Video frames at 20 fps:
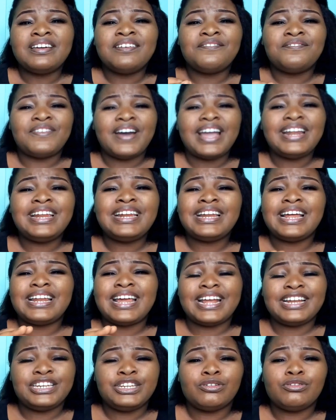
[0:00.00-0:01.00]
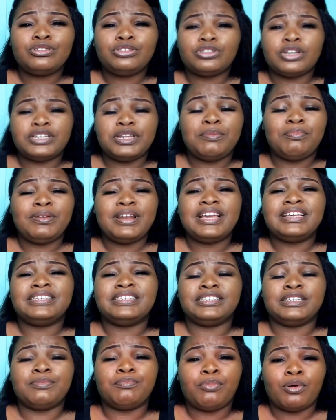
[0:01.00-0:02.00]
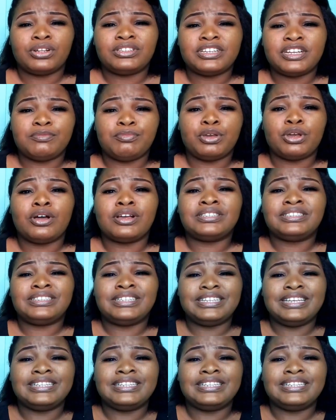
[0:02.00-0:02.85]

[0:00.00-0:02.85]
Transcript: Finding an ideal study place is important because